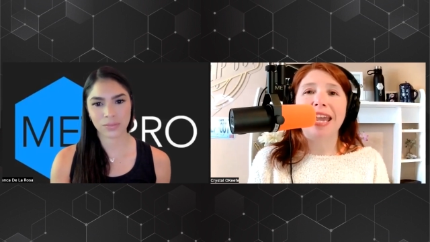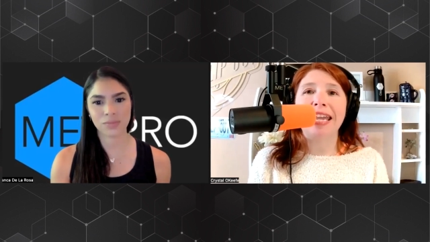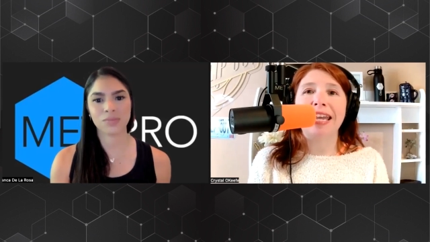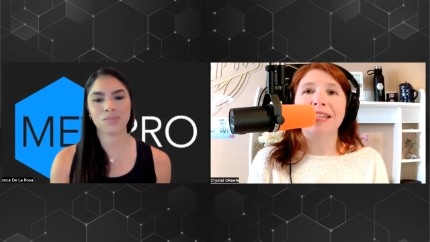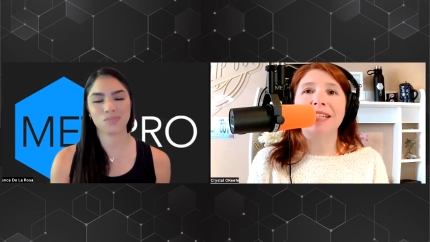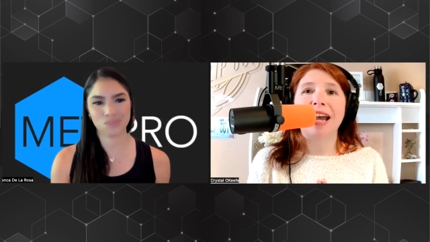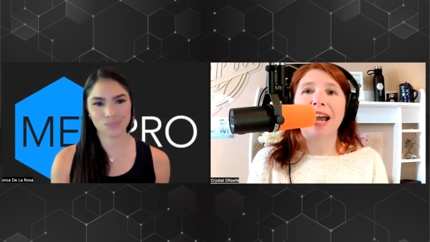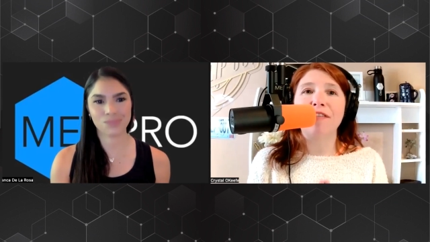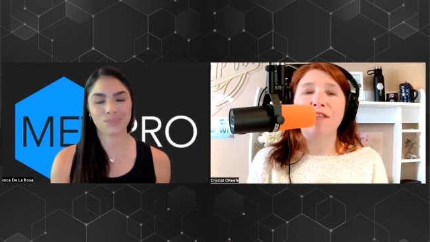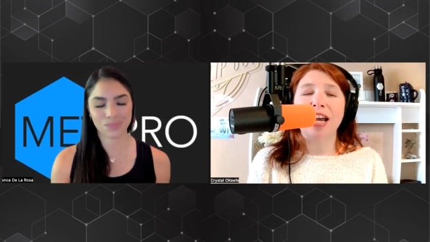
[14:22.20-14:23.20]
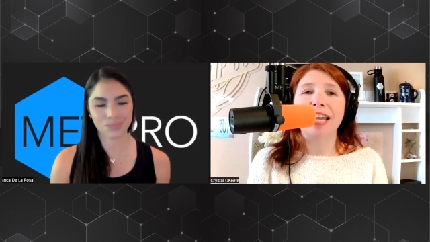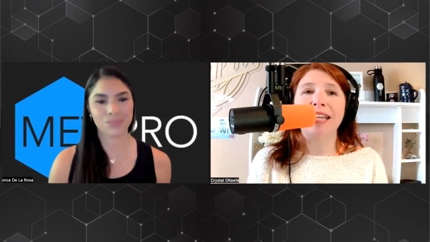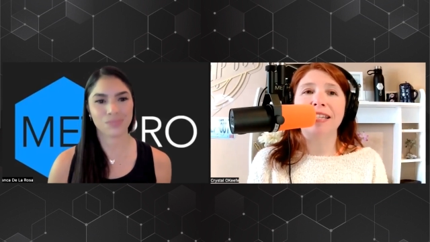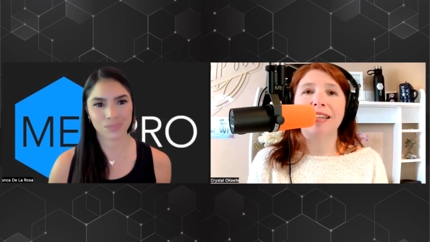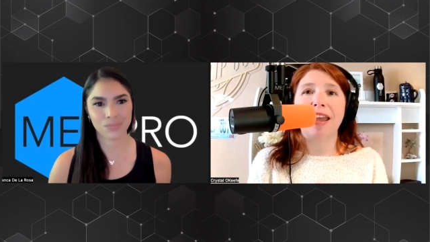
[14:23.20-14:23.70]
Speaker 1: And uh-huh. I
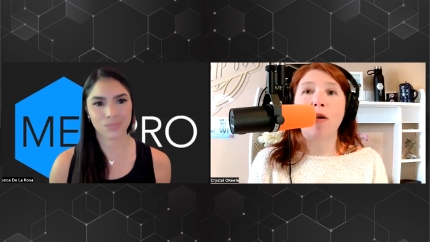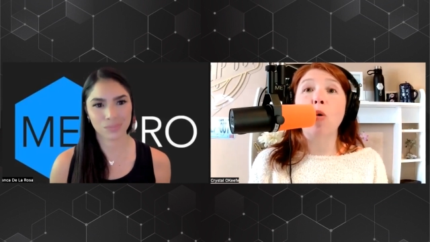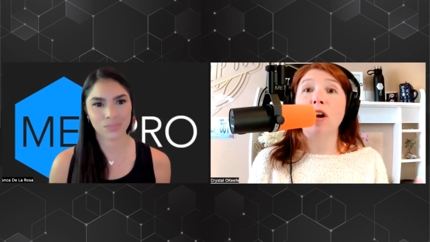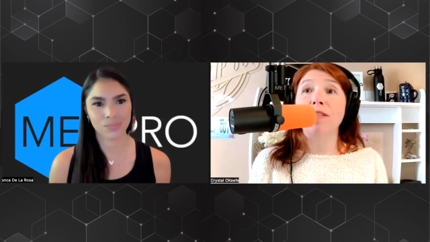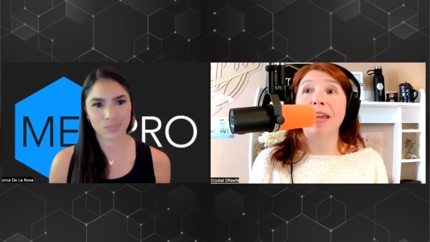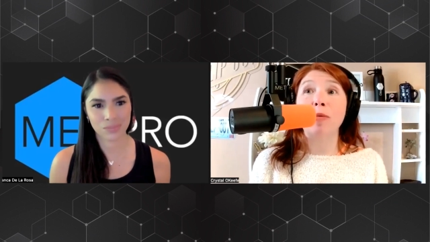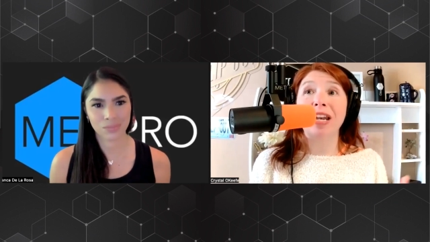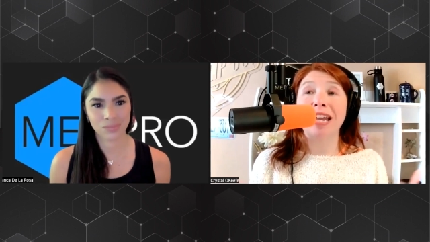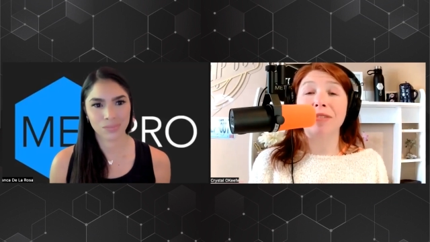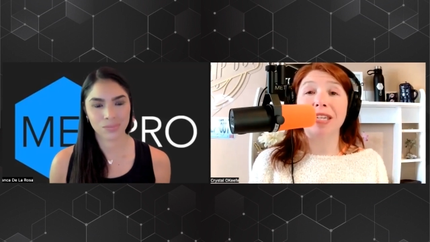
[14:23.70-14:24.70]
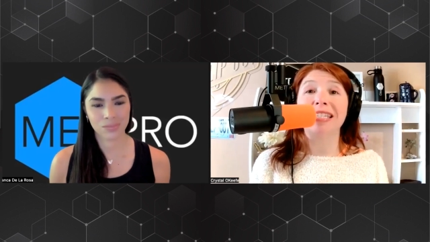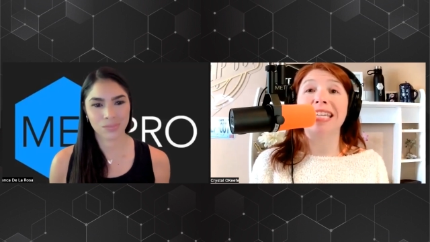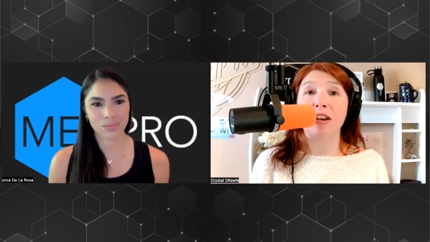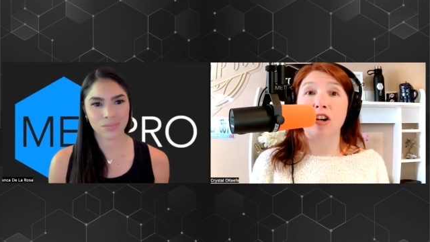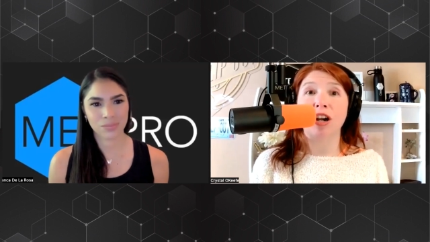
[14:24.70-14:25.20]
find, or they went out to
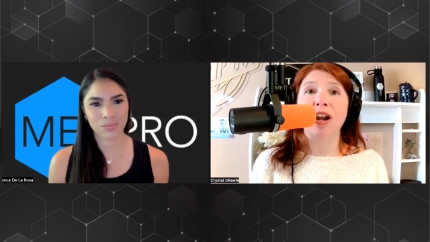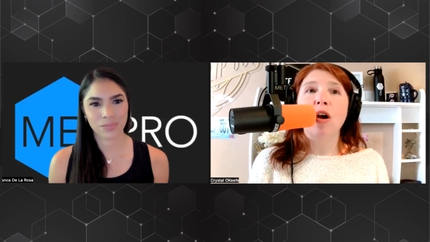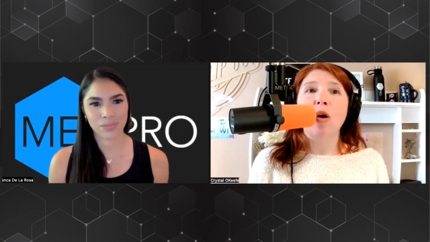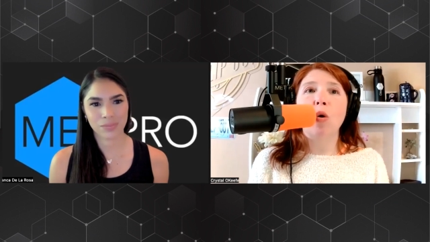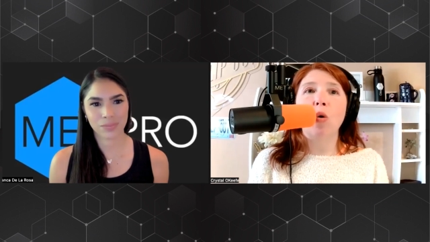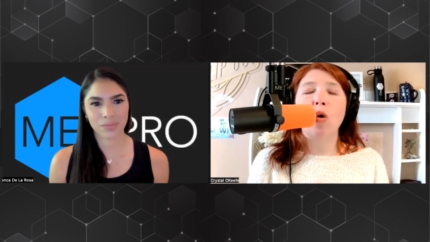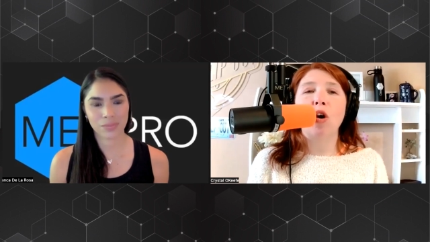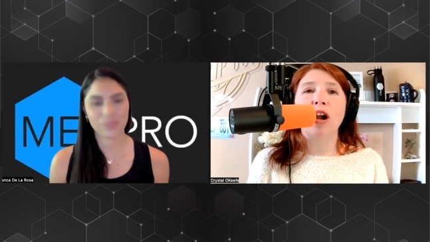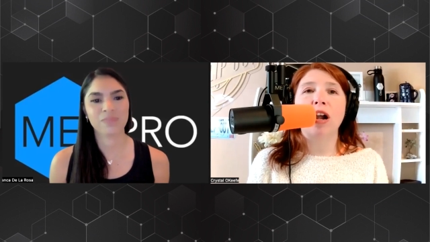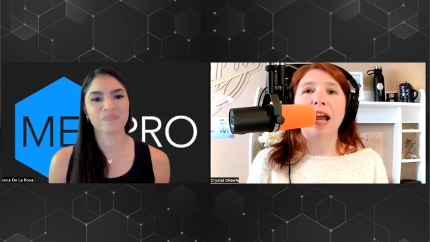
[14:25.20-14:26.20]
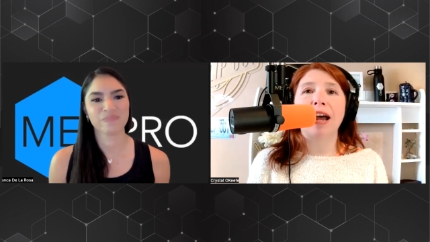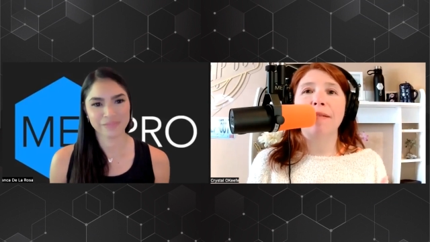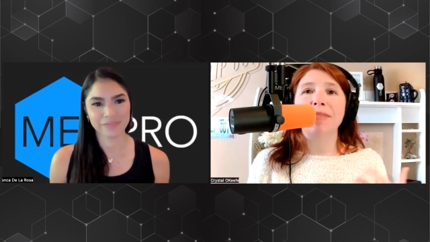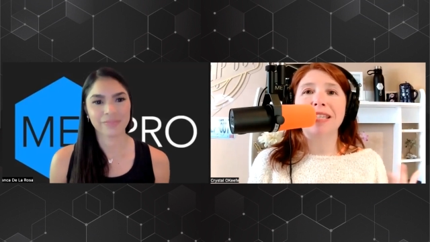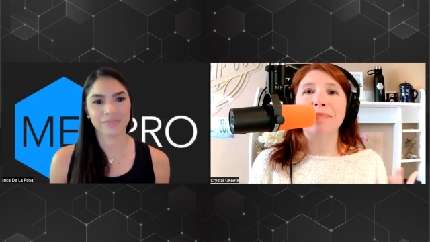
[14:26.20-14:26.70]
dinner or
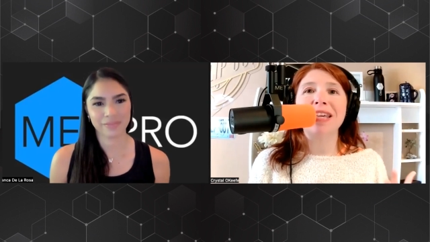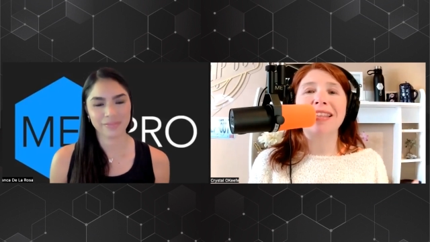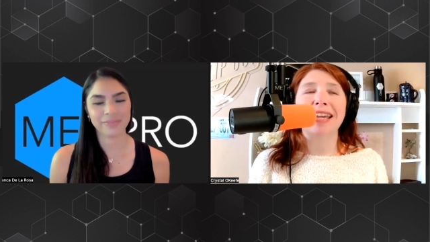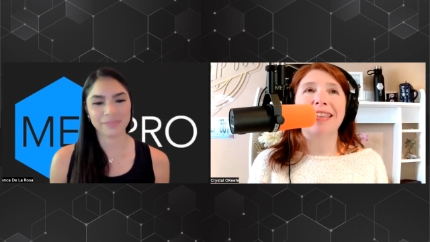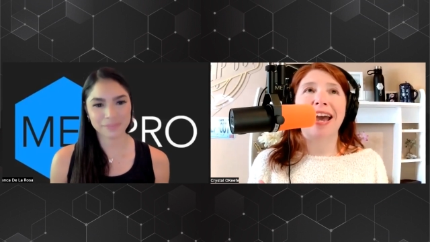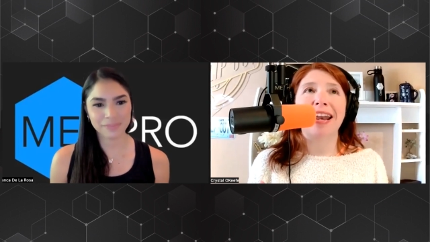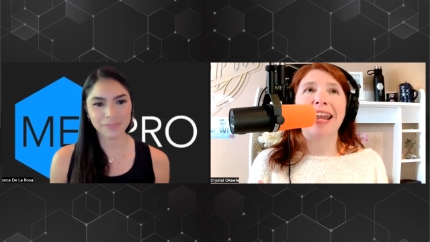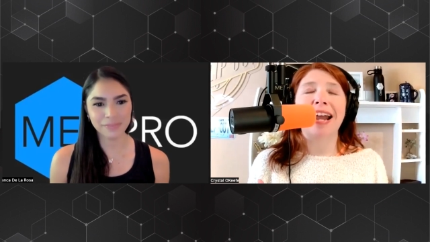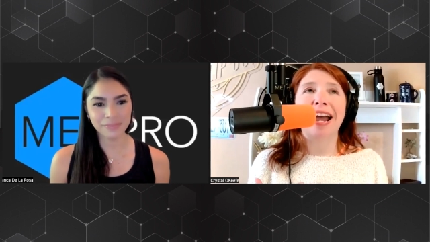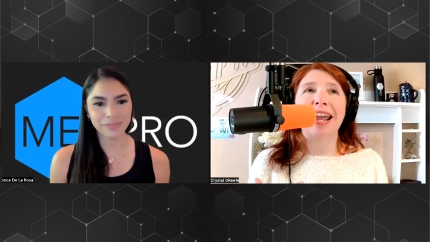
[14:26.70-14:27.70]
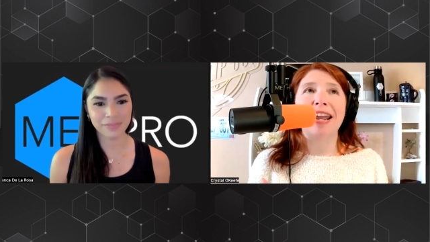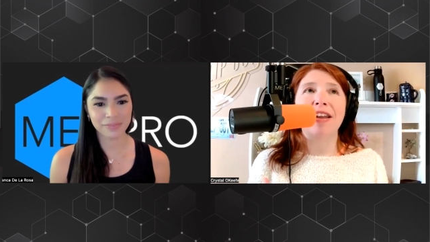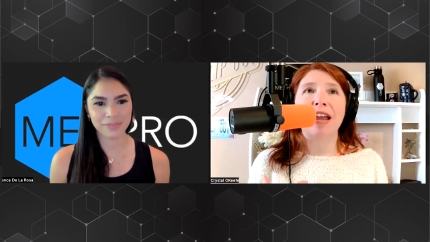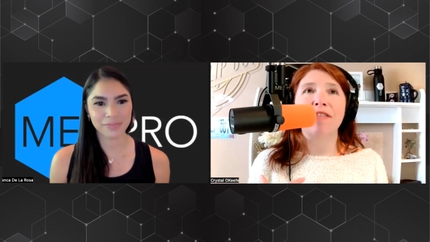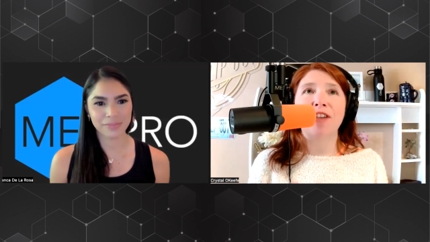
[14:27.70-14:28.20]
um, something like that. And I,
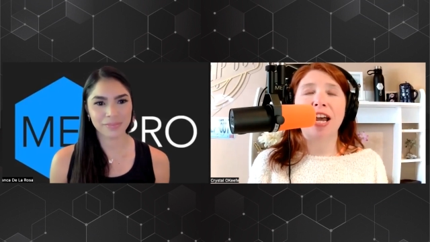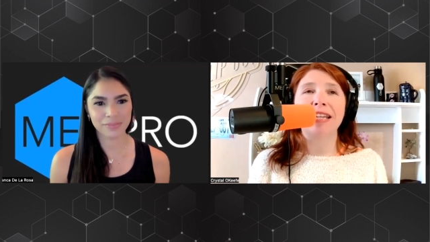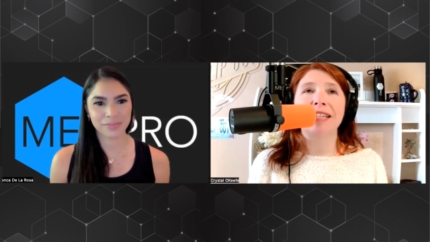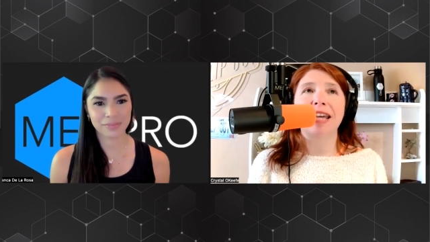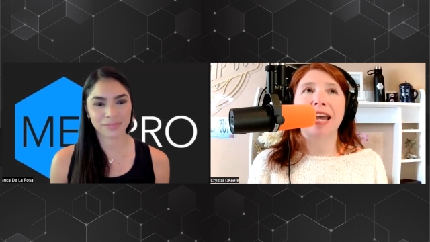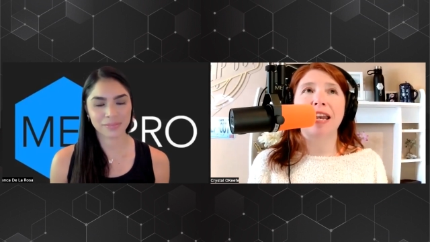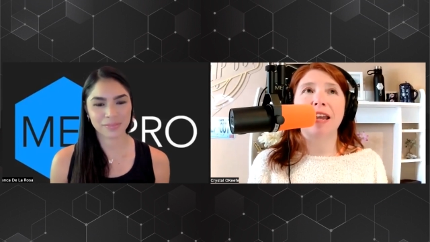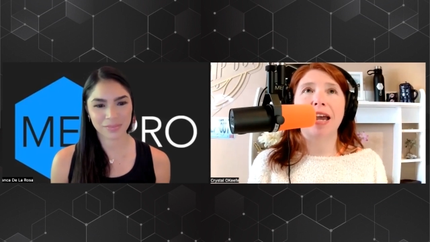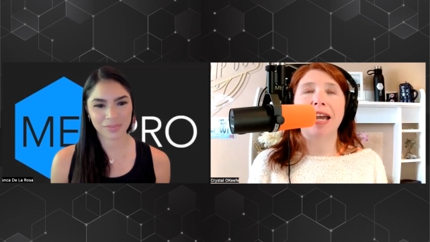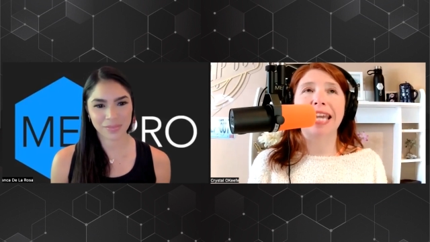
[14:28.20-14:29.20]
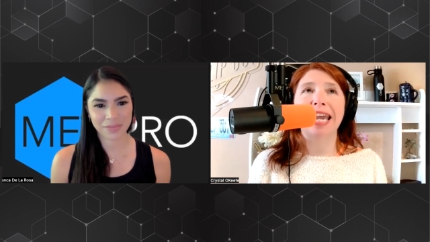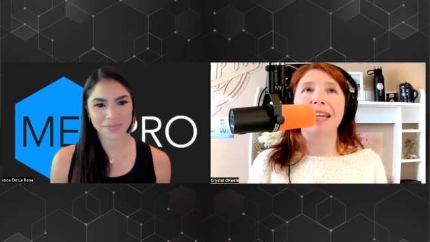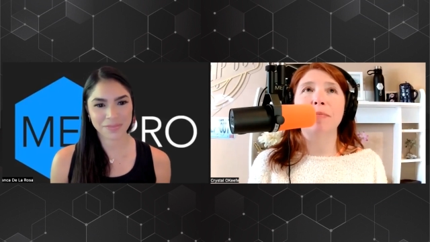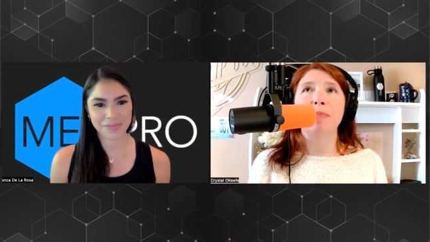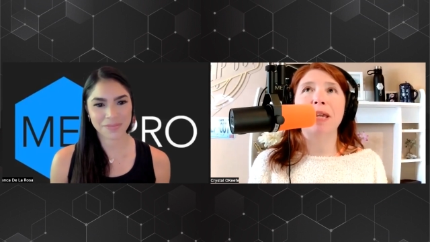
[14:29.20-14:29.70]
I find that,
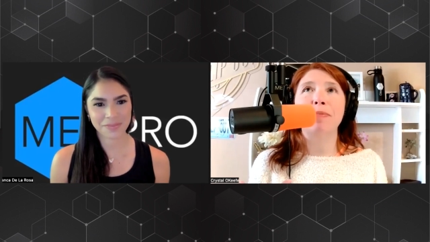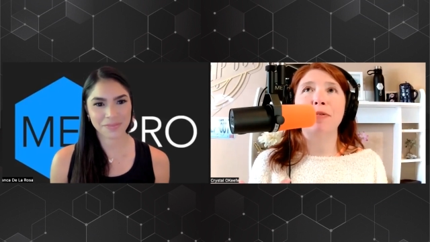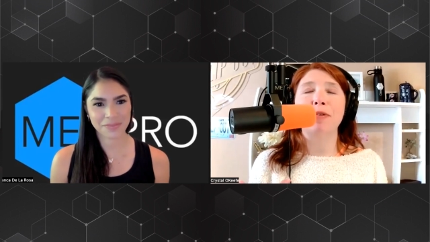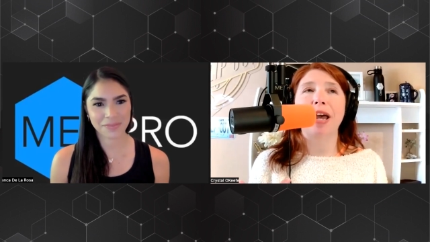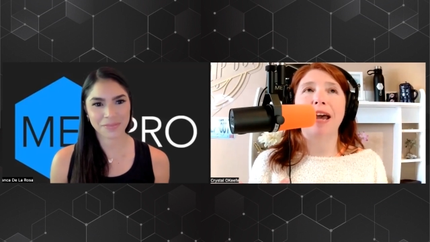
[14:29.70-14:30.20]
again, people